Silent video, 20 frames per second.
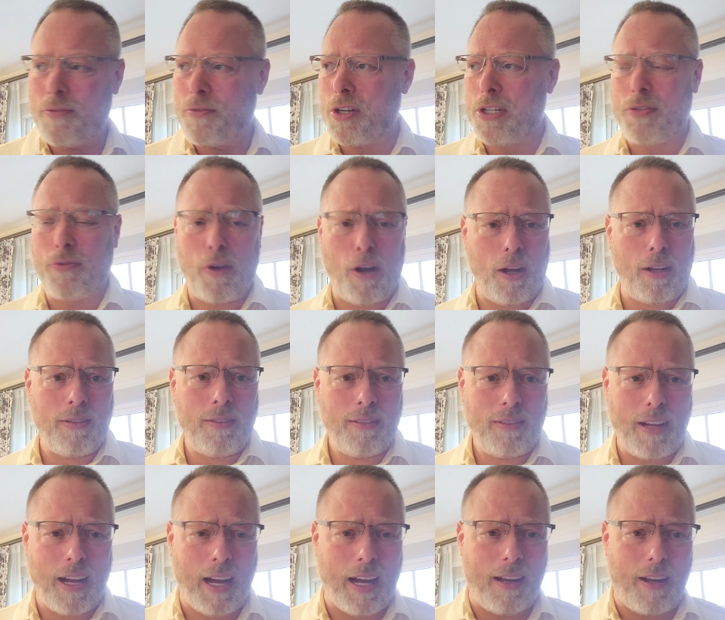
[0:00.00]
first of
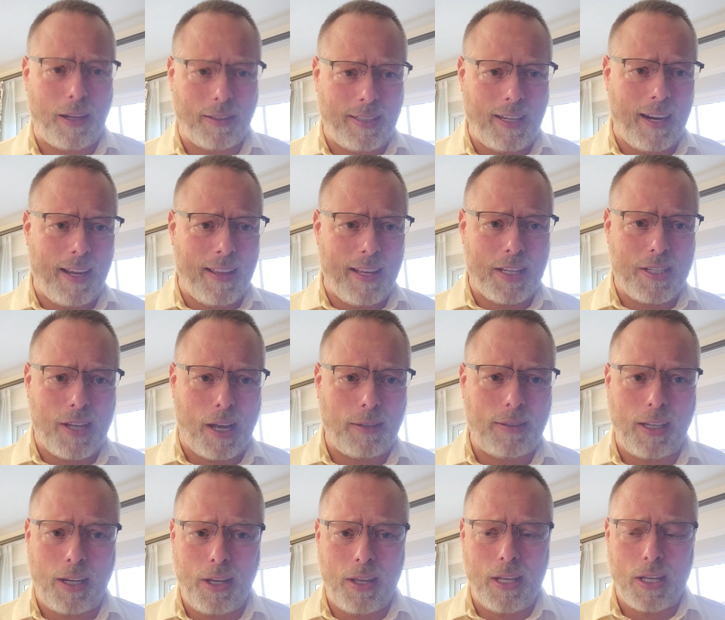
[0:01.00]
all, I'll tell you this,
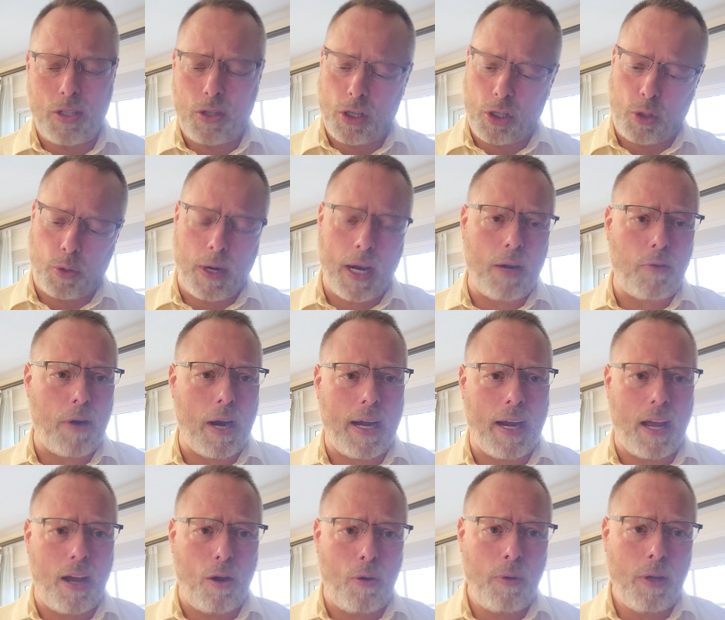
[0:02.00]
the trend right
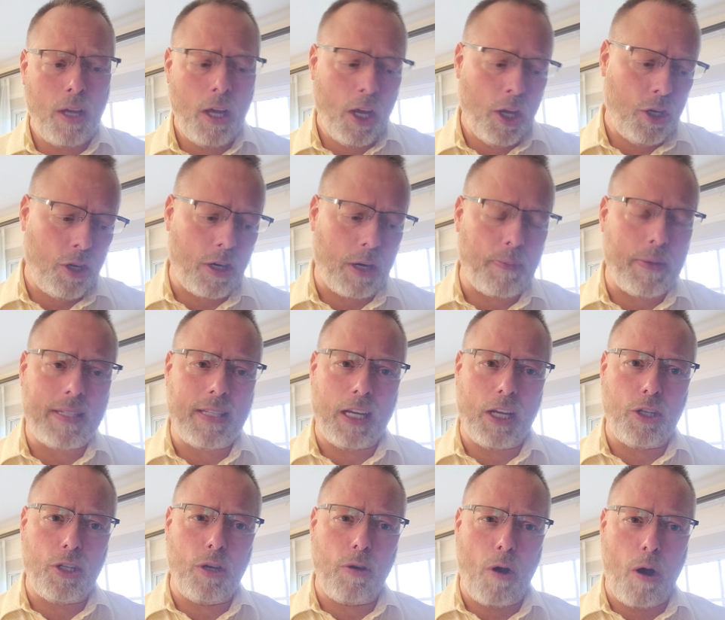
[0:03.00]
now, you're gonna be
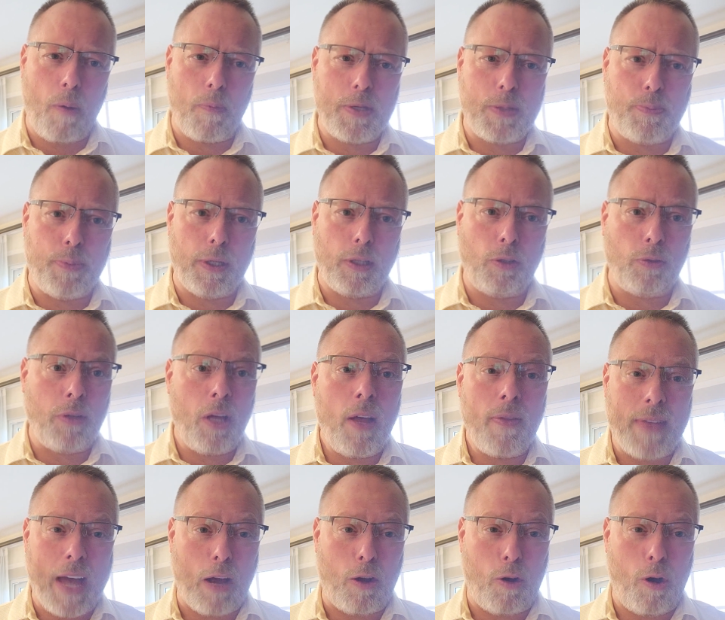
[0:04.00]
seeing new homes
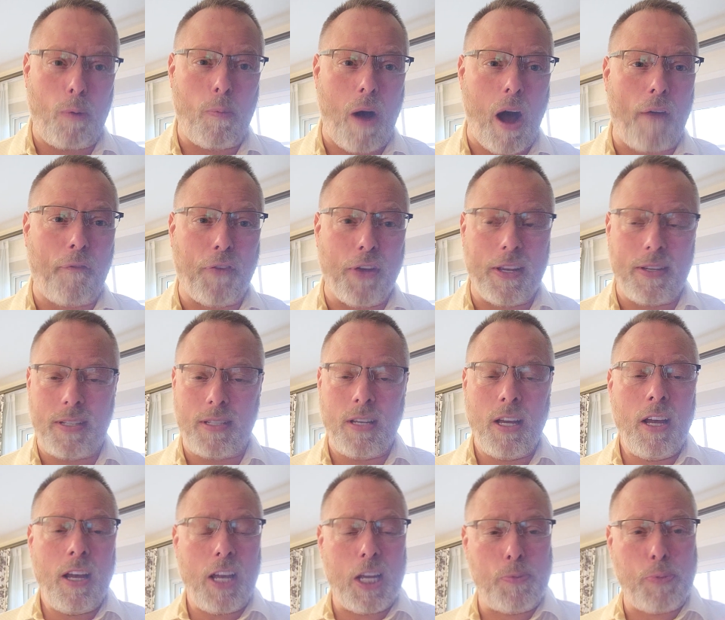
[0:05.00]
built. That home office
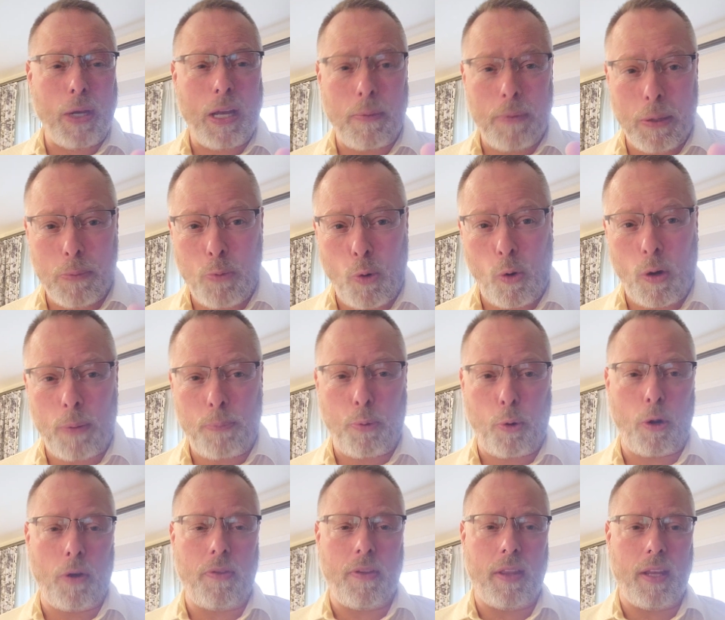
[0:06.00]
is becoming more
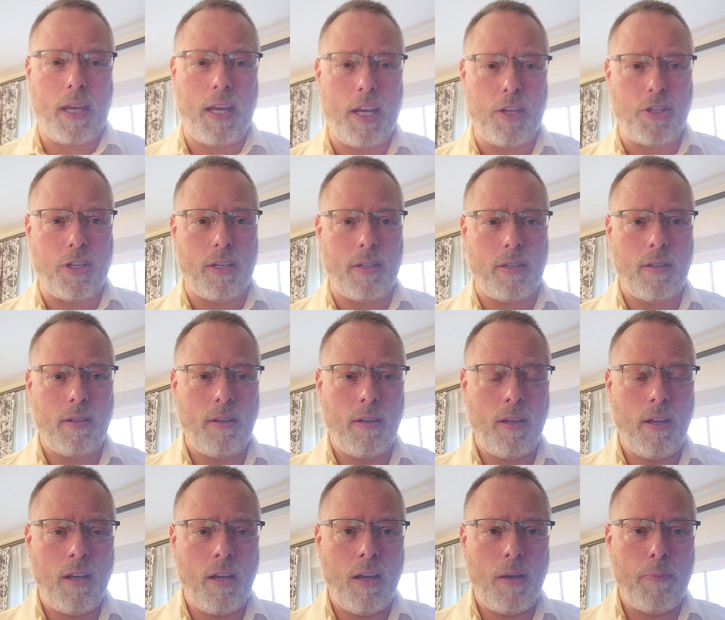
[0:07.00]
important than the kitchen,
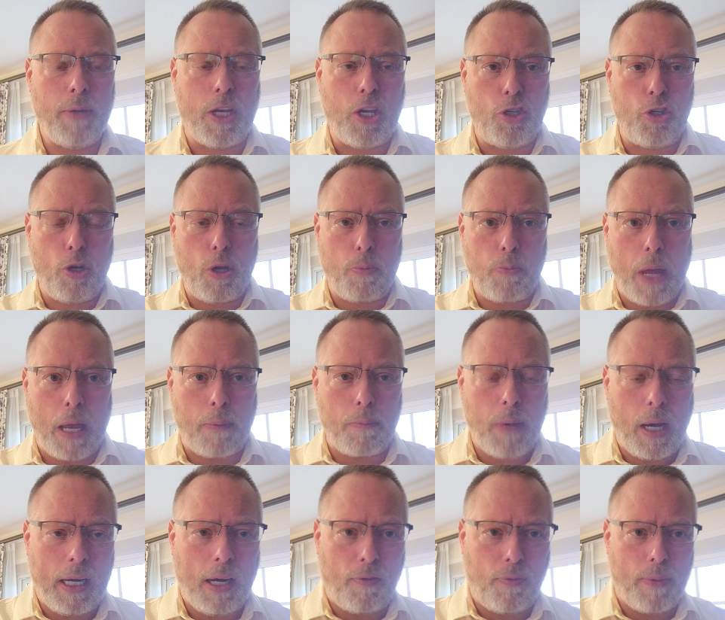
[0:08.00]
because you can make
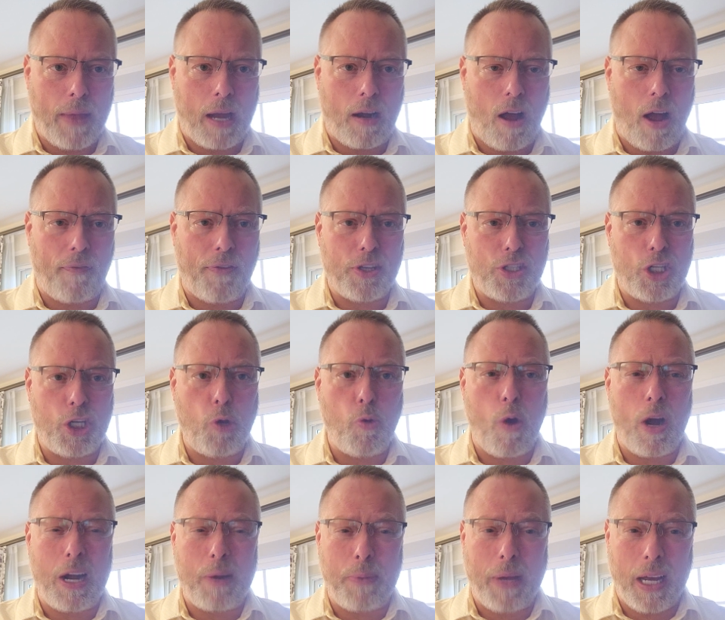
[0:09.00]
money from that office. You
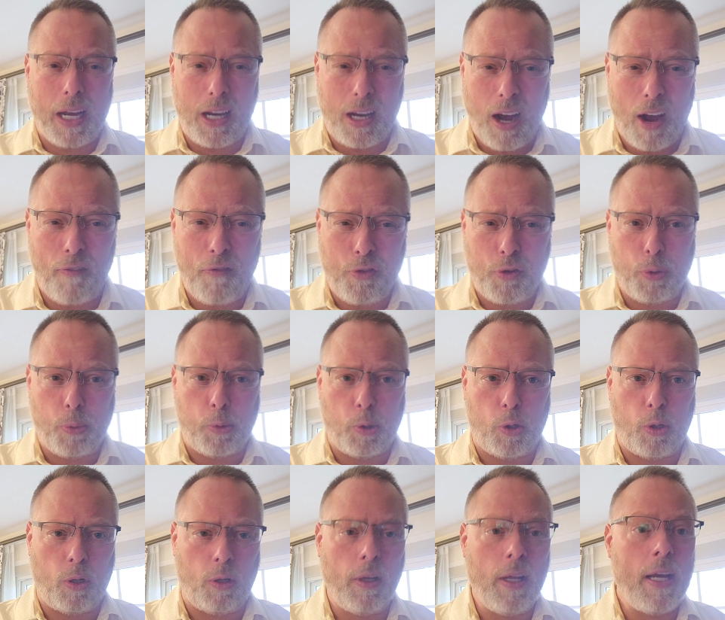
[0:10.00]
want it to be a
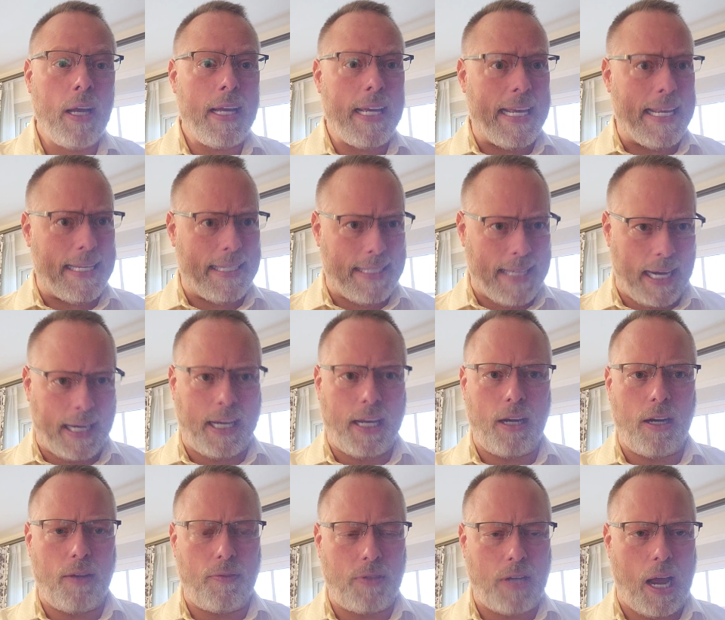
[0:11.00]
comfortable
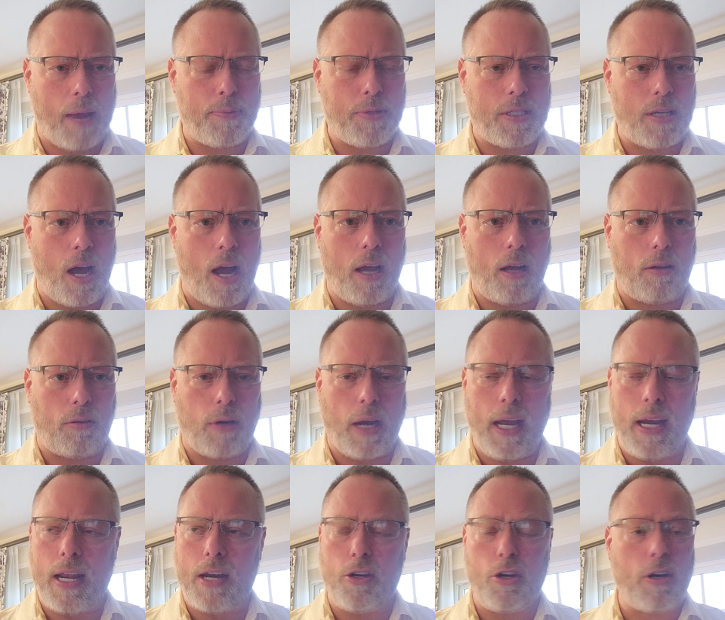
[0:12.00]
executive type style,
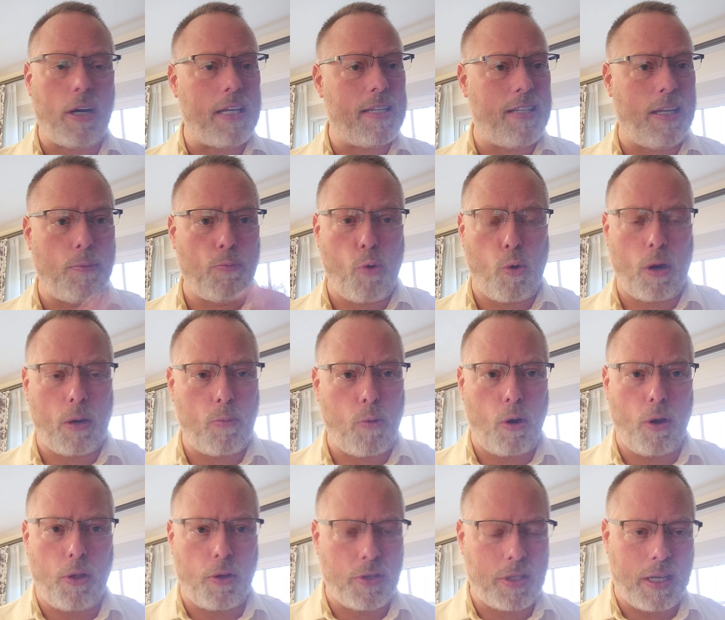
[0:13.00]
right? And you're gonna see more and
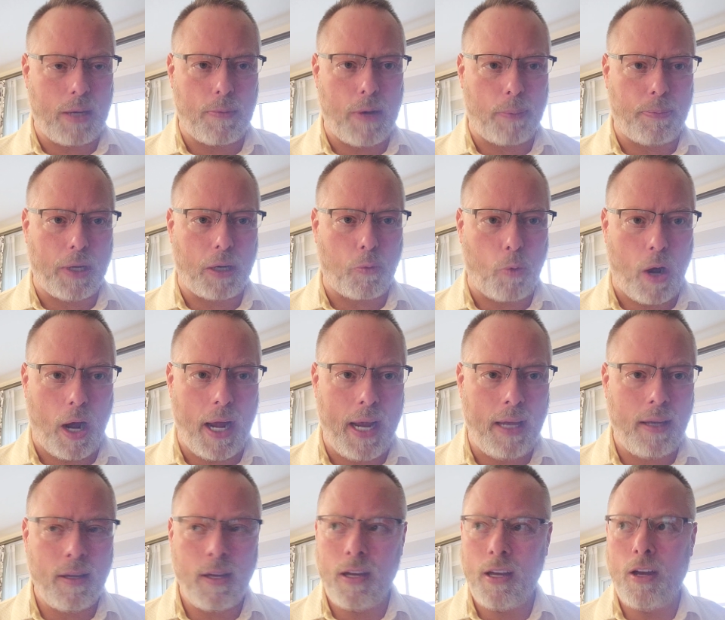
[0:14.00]
more of those come up there.
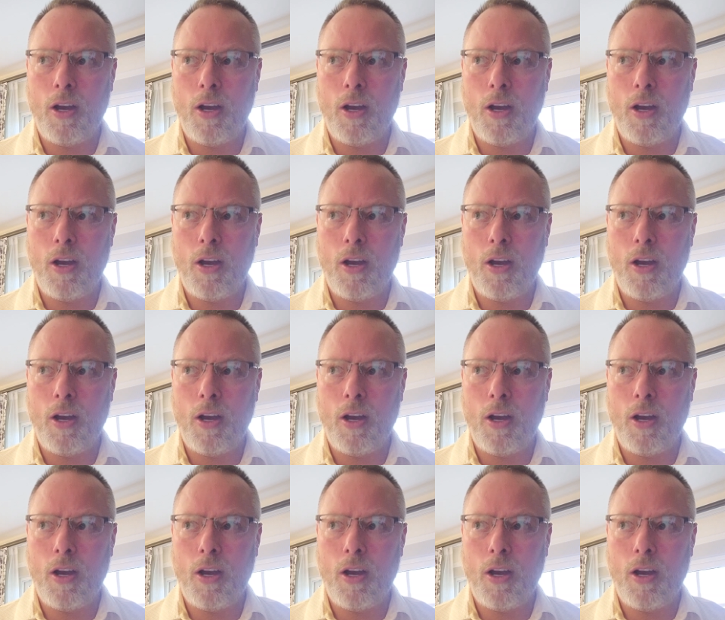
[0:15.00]
Why?